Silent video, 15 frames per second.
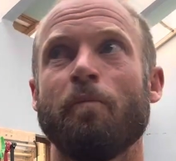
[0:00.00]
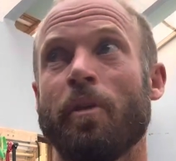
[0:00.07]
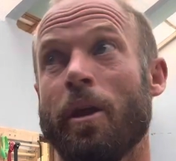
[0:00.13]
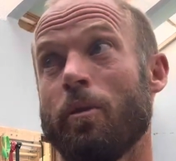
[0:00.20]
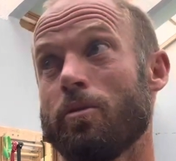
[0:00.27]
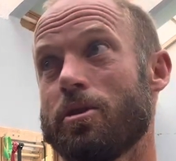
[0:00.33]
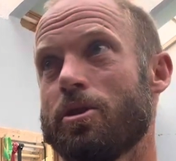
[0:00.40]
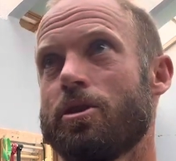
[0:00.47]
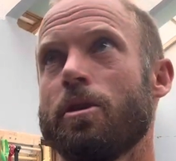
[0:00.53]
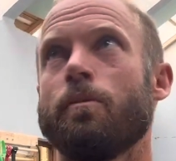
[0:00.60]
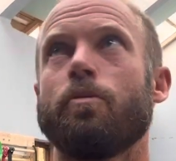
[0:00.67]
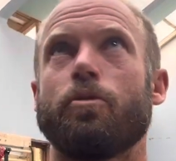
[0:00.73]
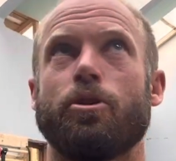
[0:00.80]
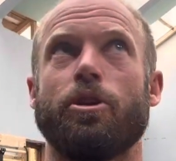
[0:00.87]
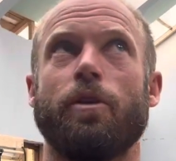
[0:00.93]
And it was a
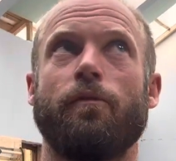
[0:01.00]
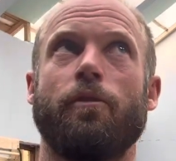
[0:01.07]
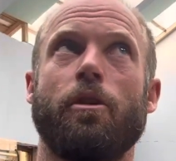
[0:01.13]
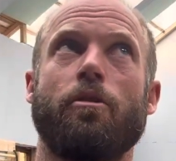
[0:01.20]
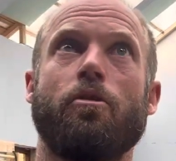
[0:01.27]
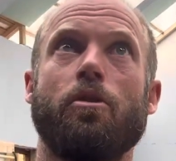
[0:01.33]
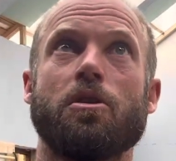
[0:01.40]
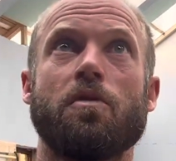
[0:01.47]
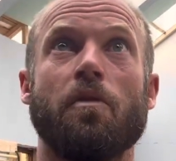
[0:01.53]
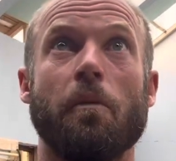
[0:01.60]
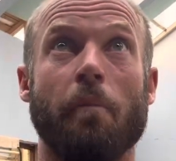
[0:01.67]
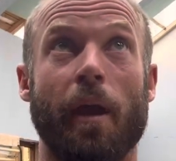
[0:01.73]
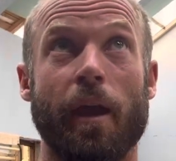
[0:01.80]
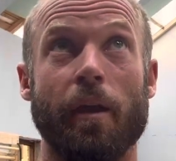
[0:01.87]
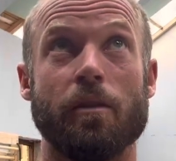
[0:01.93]
simple shift that CrossFit
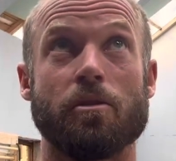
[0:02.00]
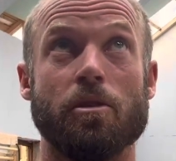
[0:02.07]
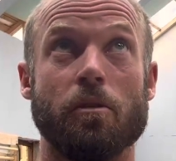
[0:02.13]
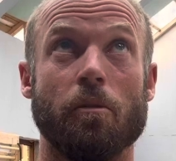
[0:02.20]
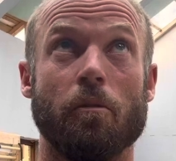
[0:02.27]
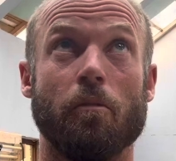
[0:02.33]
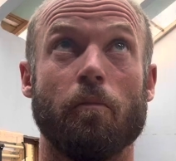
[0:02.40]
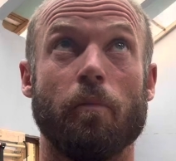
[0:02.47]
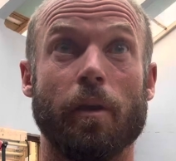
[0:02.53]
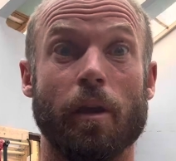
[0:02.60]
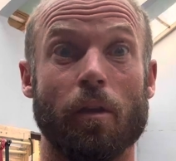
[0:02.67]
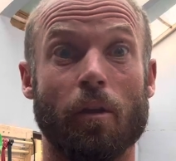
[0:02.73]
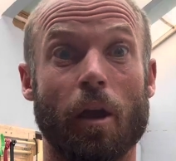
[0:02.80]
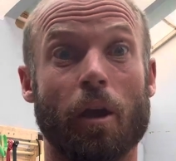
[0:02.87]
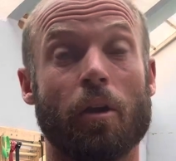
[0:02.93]
made to
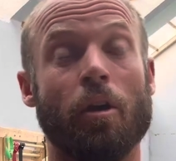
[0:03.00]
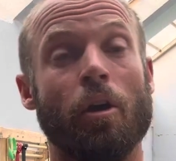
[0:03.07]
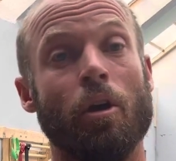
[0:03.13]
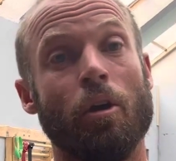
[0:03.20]
being like,